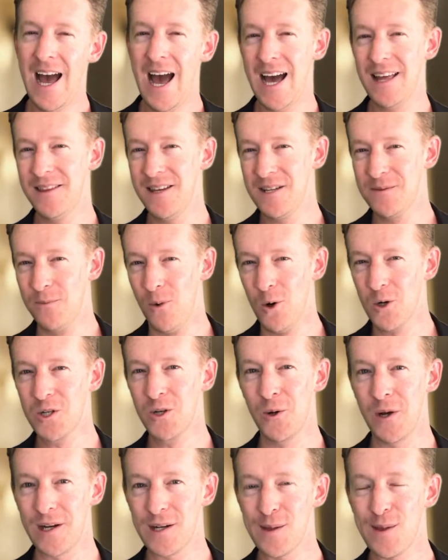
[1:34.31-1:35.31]
And there's more
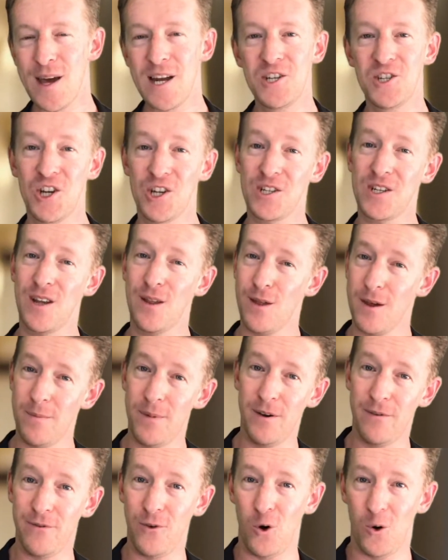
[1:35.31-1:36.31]
to it than just the
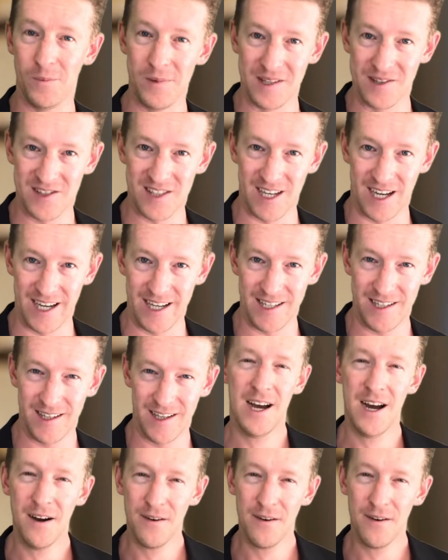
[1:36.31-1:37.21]
performance side.